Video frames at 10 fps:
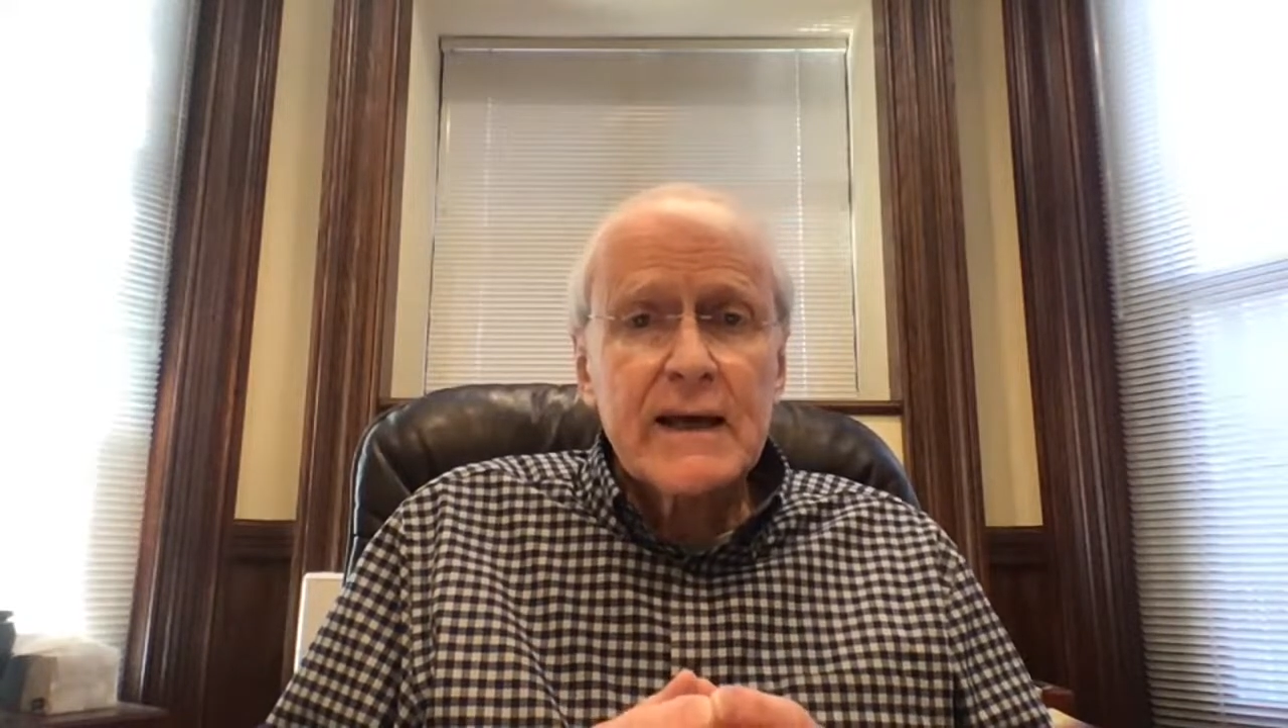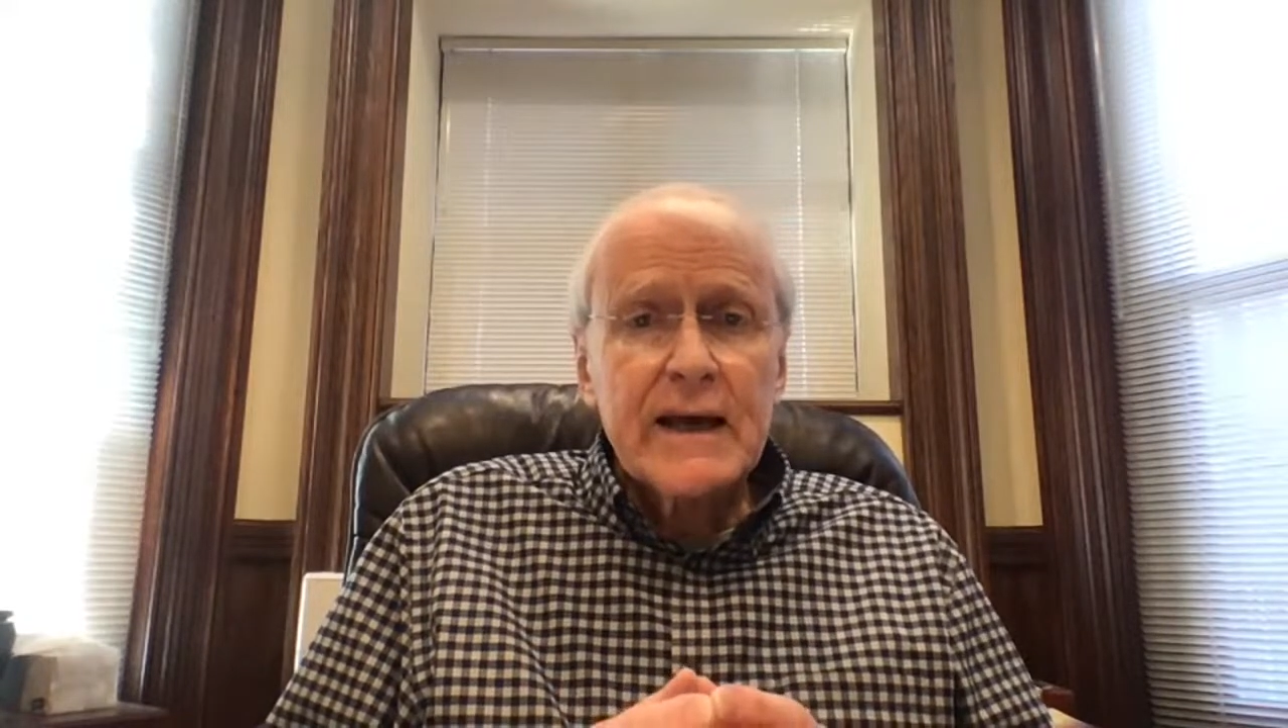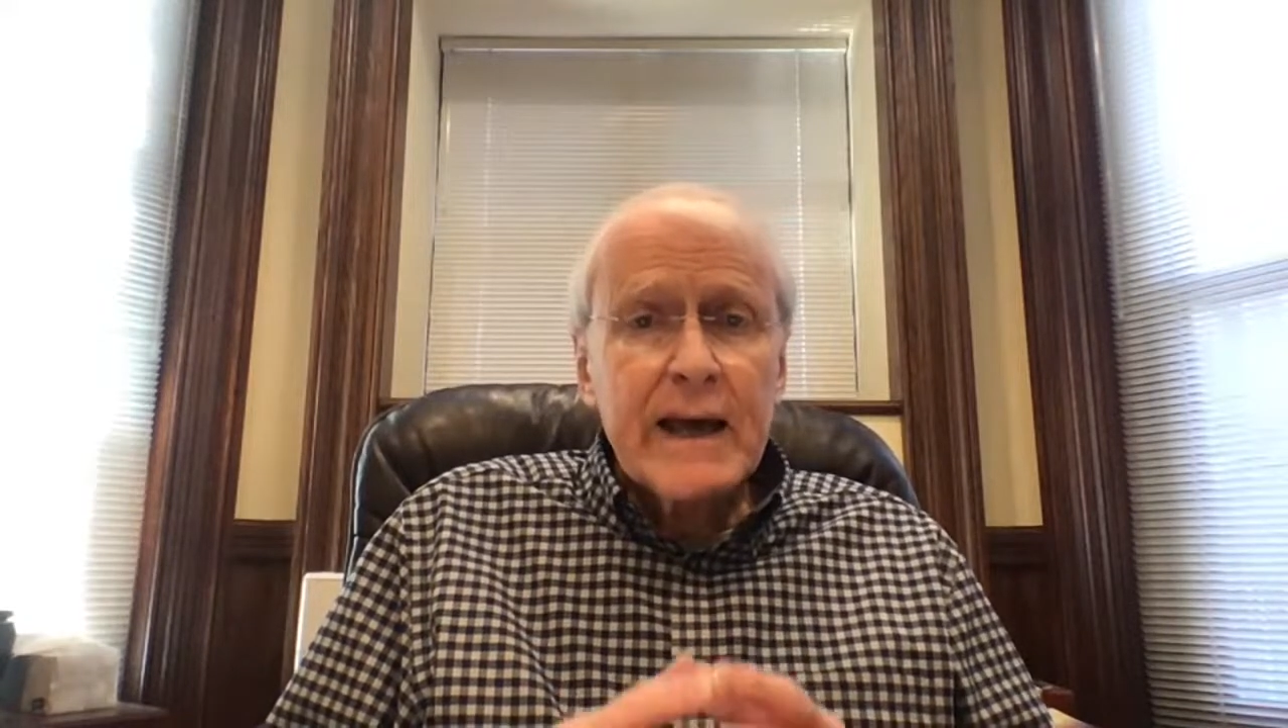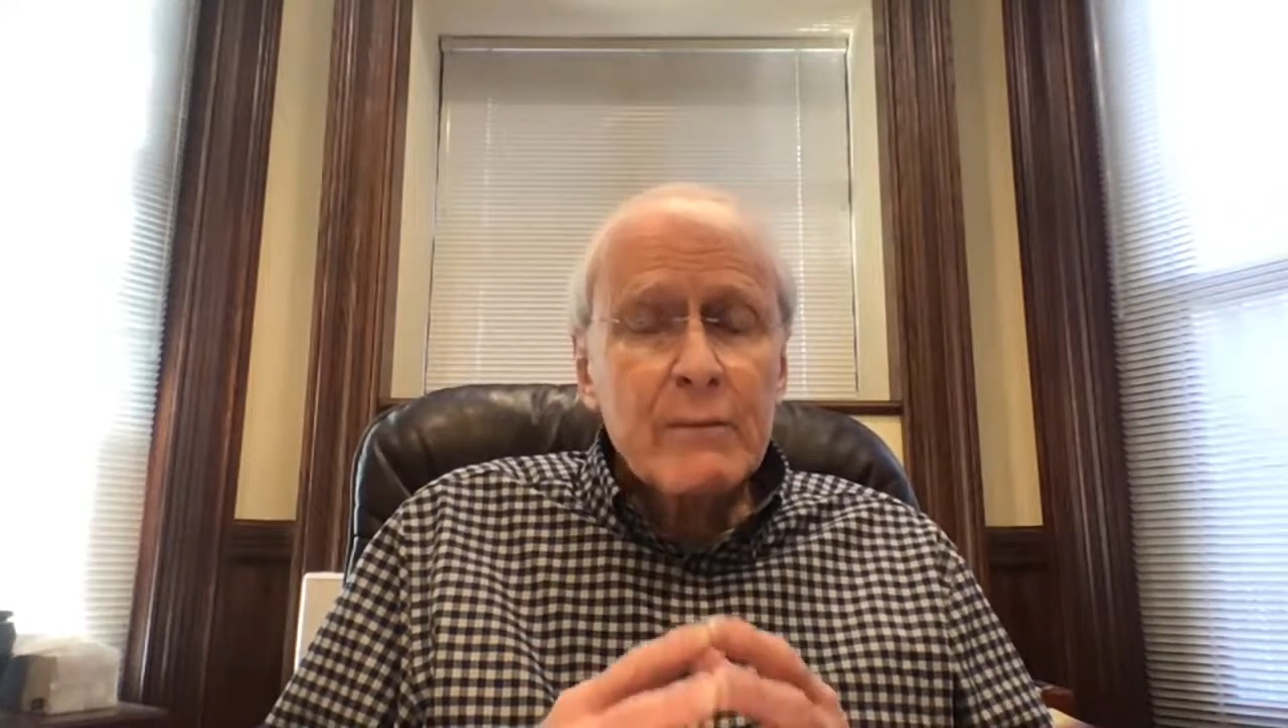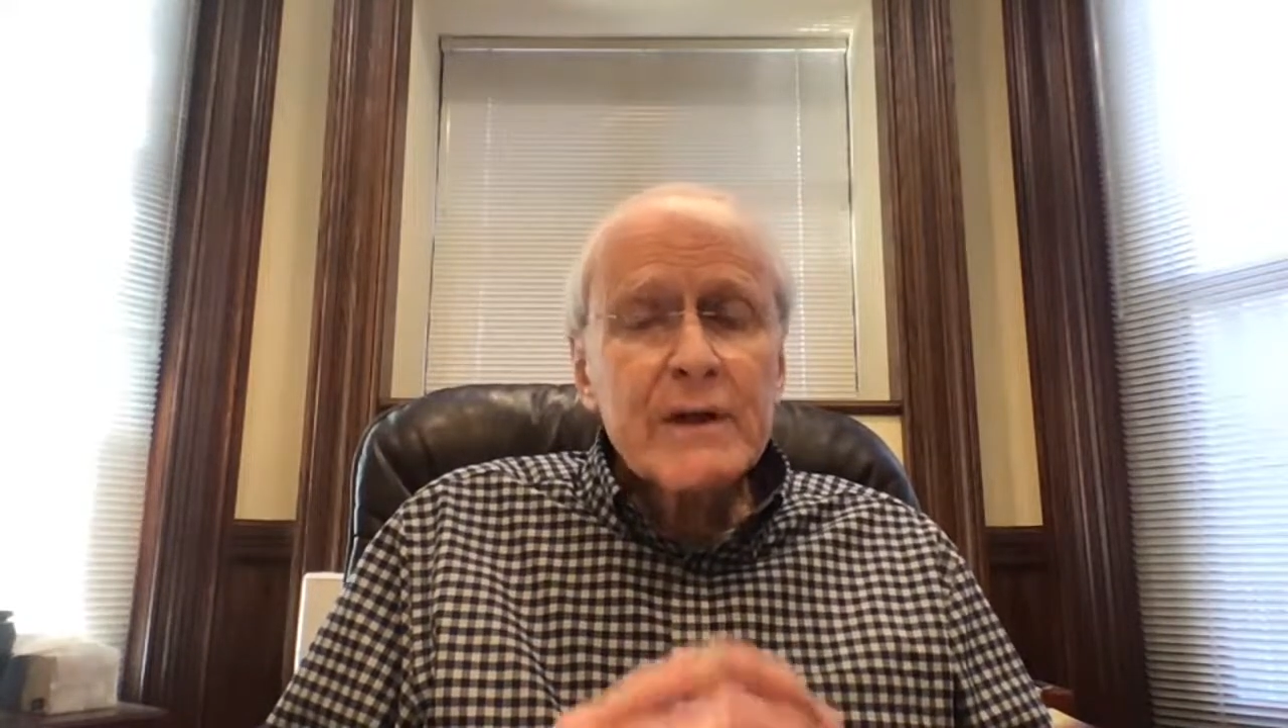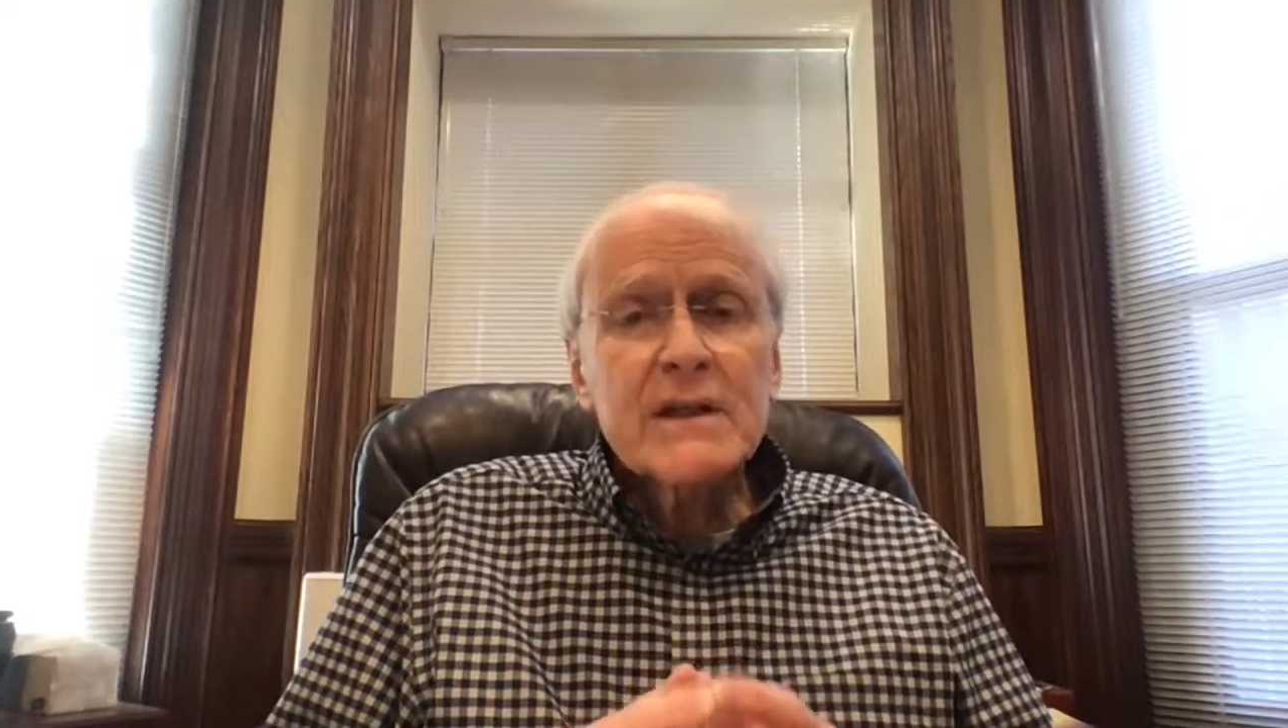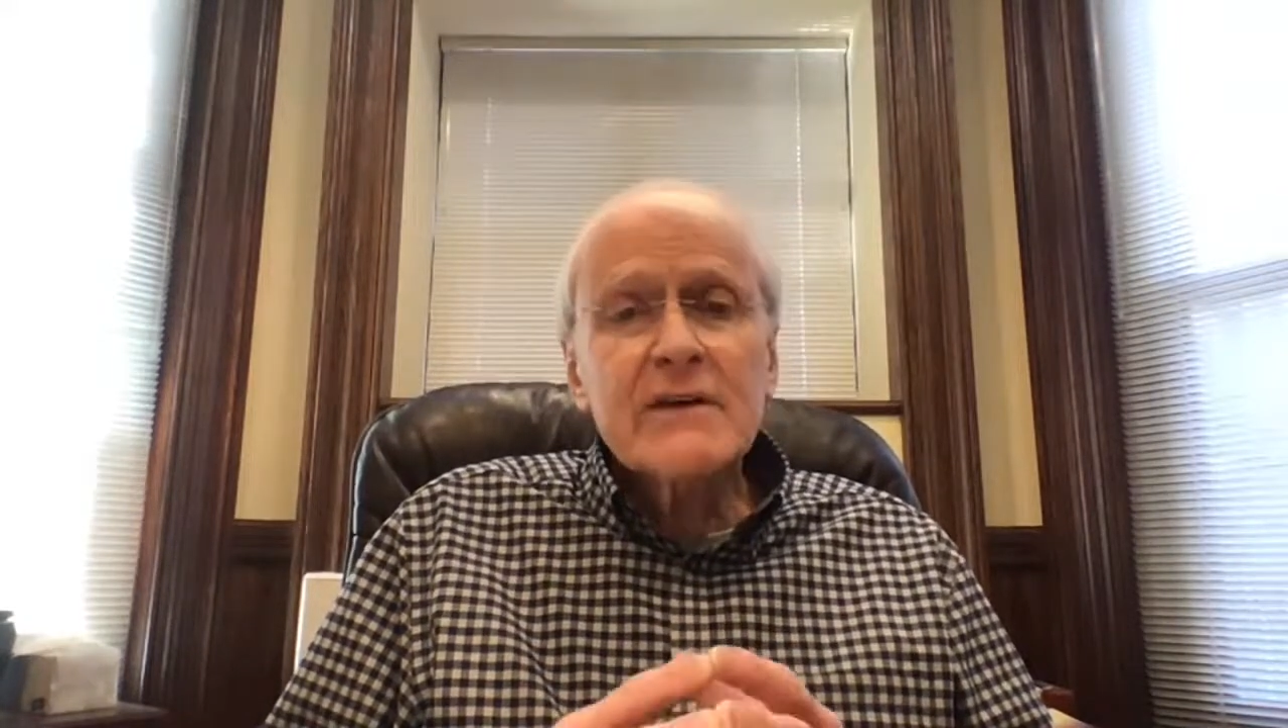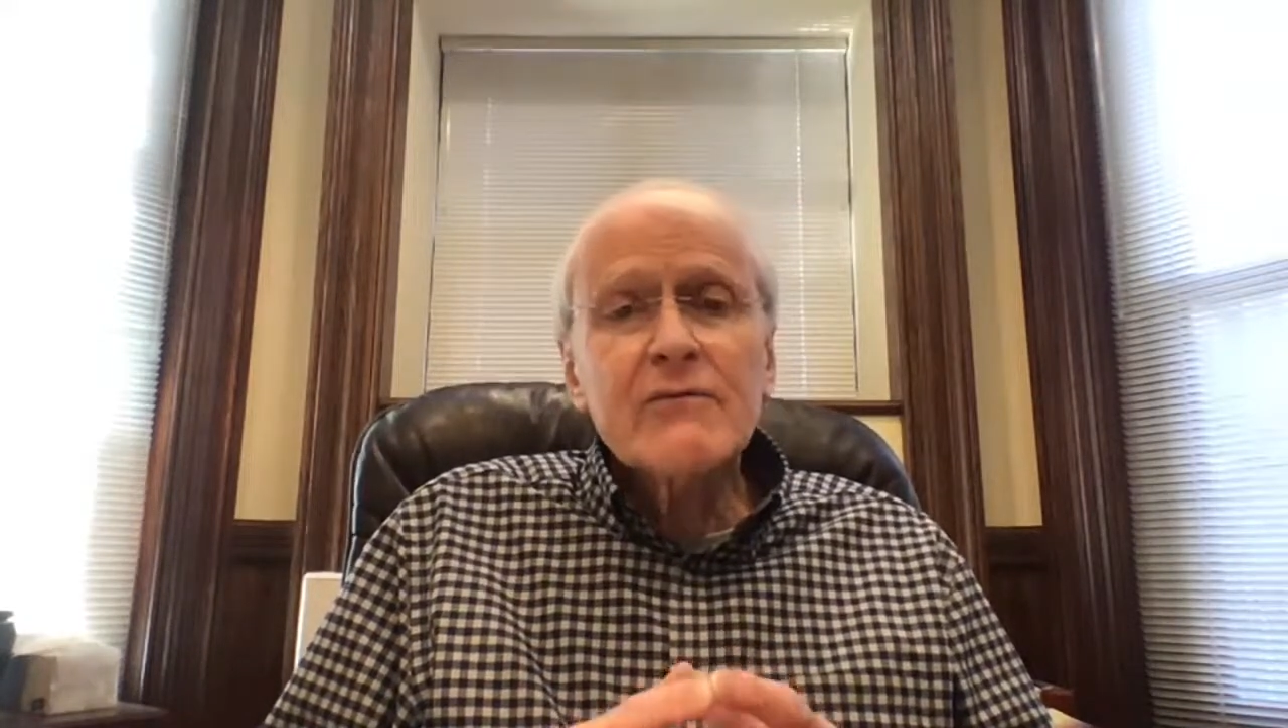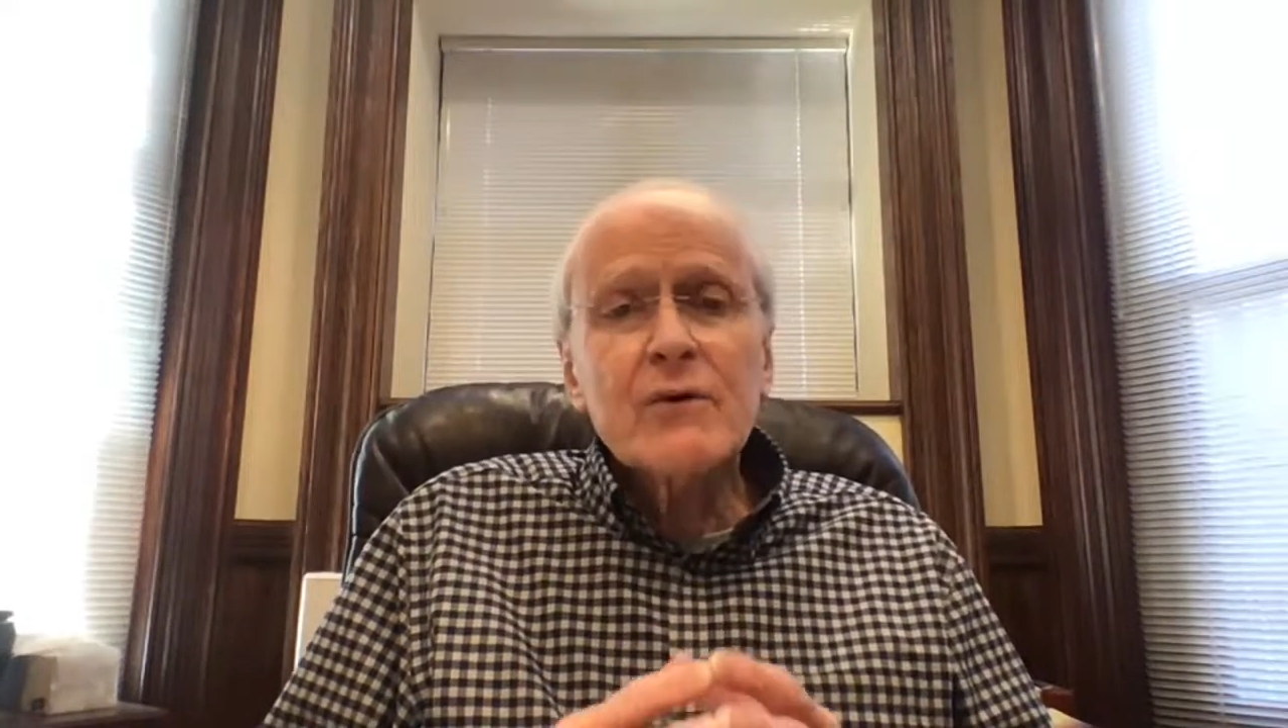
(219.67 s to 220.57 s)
And we live